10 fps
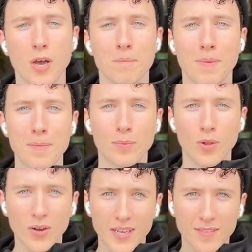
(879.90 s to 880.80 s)
By
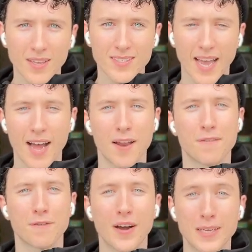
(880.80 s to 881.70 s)
blocking things out and
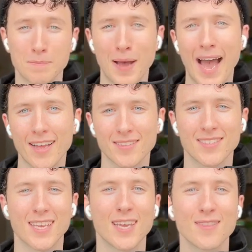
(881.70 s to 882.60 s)
finding patterns
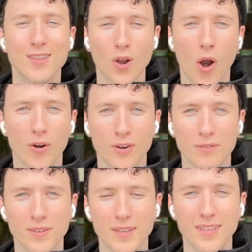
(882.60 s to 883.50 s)
in the
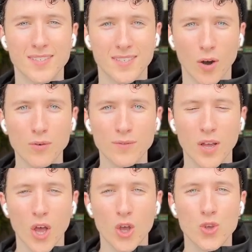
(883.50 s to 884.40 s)
choreography itself,
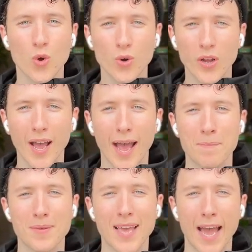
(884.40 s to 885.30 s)
you're going to
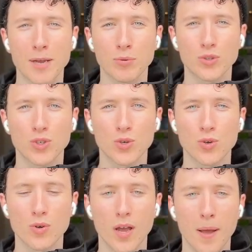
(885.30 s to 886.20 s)
be able
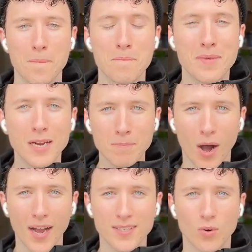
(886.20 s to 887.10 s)
to
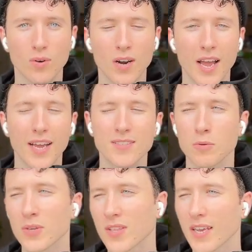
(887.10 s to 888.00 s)
minimize, or it's
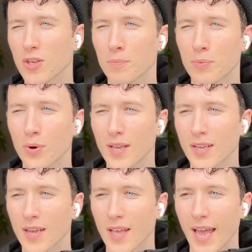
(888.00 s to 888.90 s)
almost like you're
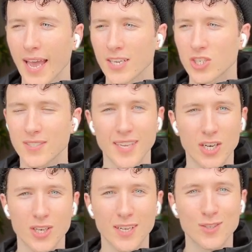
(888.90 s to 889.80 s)
putting each
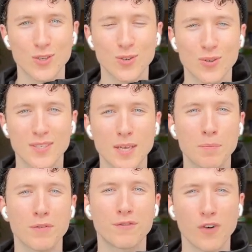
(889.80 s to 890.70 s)
section into
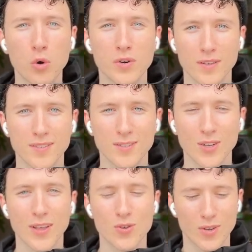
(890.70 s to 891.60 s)
separate folders so
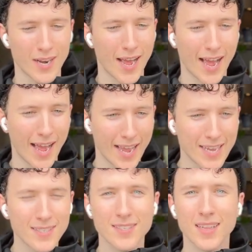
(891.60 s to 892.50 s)
that you can
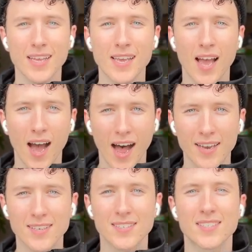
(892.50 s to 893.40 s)
easily
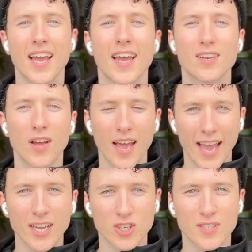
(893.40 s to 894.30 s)
understand
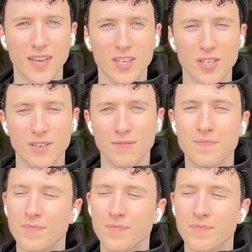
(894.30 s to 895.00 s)
each section.